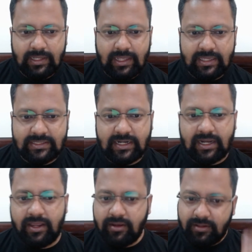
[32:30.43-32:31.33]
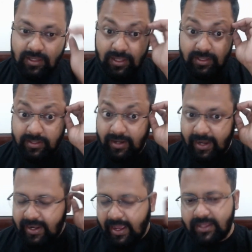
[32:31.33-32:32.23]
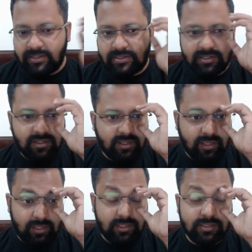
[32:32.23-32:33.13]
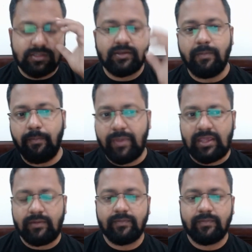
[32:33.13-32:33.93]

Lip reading: is that clear? The right answer is B.